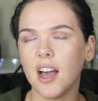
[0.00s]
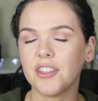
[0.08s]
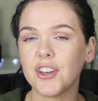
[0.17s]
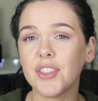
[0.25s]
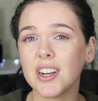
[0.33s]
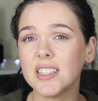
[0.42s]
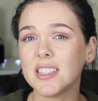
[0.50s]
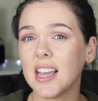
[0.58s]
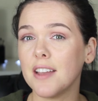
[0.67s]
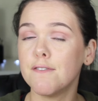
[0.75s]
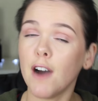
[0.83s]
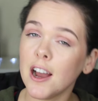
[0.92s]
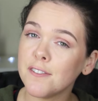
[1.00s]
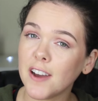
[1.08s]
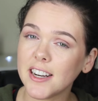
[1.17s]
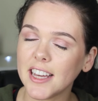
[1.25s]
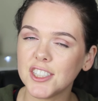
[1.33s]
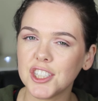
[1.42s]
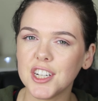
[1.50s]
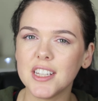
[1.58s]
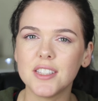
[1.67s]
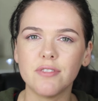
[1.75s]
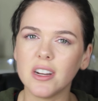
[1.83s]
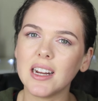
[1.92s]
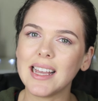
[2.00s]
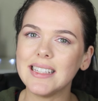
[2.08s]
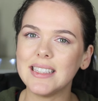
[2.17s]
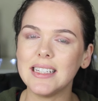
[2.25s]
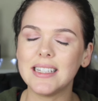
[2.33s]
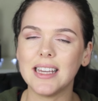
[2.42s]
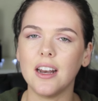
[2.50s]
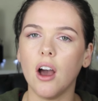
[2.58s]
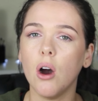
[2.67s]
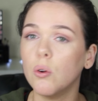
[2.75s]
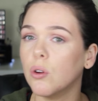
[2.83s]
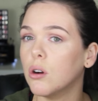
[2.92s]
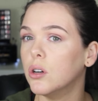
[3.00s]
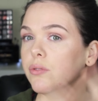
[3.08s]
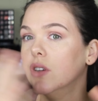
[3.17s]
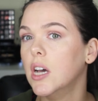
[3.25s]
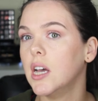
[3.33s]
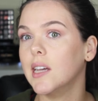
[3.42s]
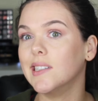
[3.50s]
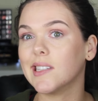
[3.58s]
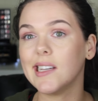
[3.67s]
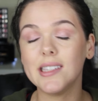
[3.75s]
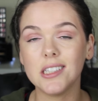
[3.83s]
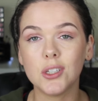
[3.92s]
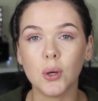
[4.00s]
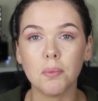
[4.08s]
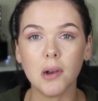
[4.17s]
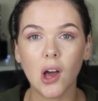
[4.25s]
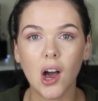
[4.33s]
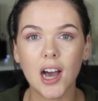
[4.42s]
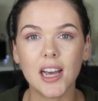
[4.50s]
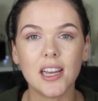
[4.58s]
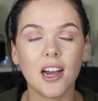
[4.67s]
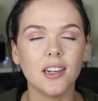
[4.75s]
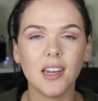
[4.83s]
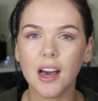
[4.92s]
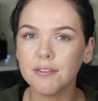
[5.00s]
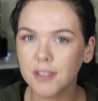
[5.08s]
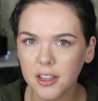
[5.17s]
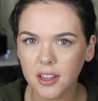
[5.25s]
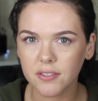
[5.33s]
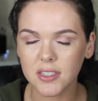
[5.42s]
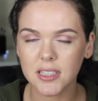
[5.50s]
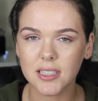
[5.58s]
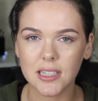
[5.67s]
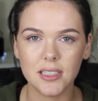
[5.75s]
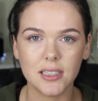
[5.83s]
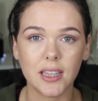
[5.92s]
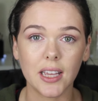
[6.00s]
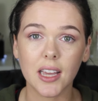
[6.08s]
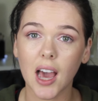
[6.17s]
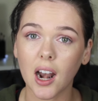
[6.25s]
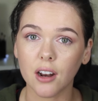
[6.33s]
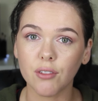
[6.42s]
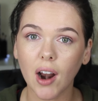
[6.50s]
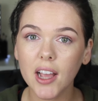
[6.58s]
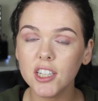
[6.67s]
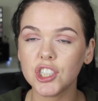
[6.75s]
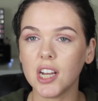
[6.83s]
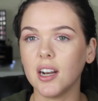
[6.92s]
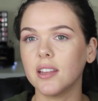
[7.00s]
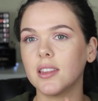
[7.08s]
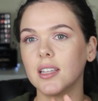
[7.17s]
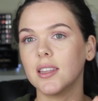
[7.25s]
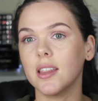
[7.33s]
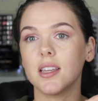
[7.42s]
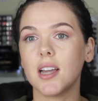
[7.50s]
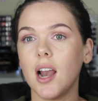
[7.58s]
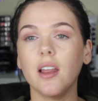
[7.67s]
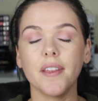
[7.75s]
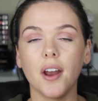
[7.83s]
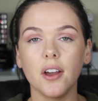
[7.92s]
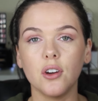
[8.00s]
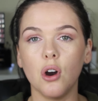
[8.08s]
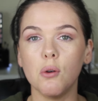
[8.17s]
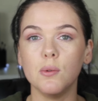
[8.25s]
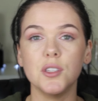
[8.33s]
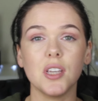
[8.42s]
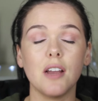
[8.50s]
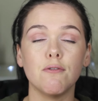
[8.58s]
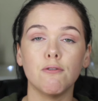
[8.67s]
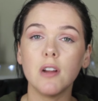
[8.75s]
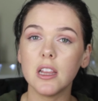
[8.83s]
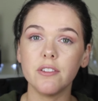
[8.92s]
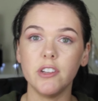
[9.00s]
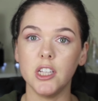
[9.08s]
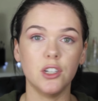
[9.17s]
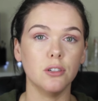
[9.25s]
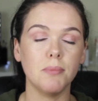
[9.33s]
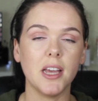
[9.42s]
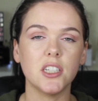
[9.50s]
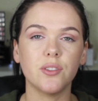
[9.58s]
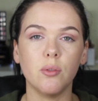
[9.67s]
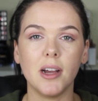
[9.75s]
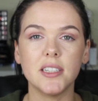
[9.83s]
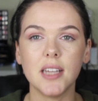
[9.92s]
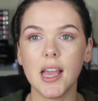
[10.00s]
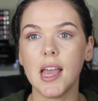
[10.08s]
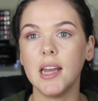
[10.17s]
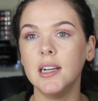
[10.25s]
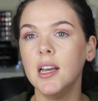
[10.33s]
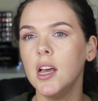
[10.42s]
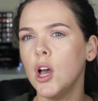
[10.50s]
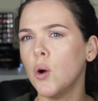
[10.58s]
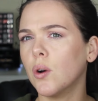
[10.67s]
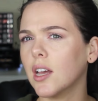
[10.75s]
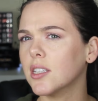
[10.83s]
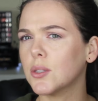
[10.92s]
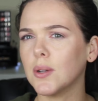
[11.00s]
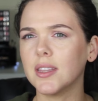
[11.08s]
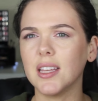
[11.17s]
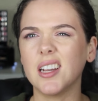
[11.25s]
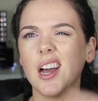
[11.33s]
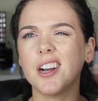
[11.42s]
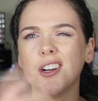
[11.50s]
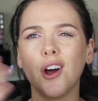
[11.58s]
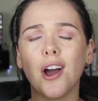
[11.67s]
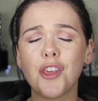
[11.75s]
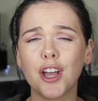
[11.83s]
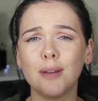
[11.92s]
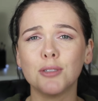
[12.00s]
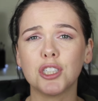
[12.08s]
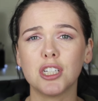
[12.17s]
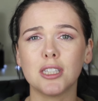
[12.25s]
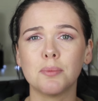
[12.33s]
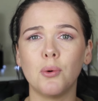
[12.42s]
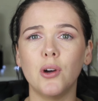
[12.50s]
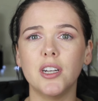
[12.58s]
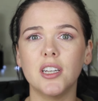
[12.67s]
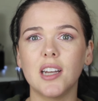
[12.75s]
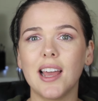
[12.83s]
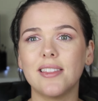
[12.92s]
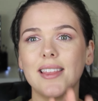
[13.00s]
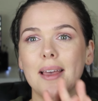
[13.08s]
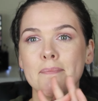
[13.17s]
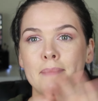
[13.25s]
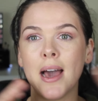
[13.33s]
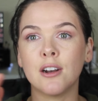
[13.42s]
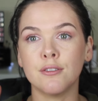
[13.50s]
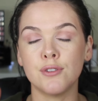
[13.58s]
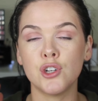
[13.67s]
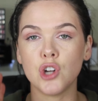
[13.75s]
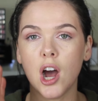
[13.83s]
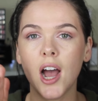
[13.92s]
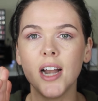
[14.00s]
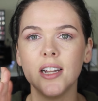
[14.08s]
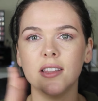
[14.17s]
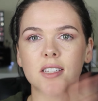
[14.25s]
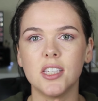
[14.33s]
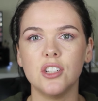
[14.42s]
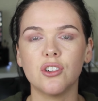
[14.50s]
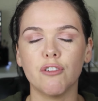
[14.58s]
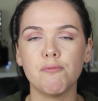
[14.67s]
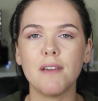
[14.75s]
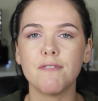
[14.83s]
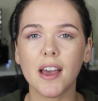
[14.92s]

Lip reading: I think that it's a fine foundation. It's very easy to get a hold of. It's easy to apply. I love that they've extended their colour range, and I think that the colour that I got was a really good match for my tan. What else do I think? I don't know. I think I'm just disappointed at the amount of shine in the centre of my